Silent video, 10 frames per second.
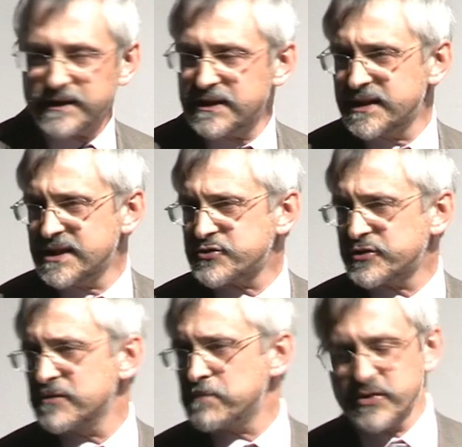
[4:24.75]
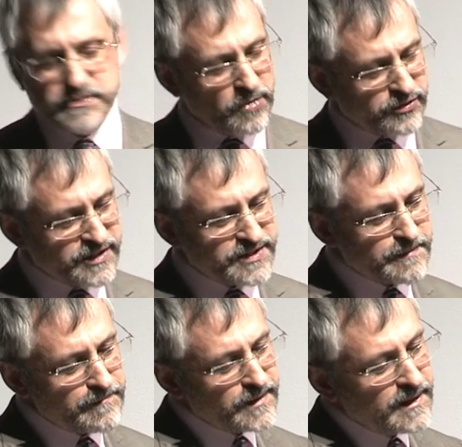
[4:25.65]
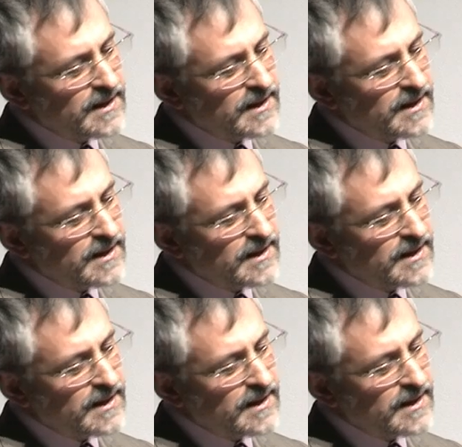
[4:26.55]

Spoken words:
in the history of postmodernism.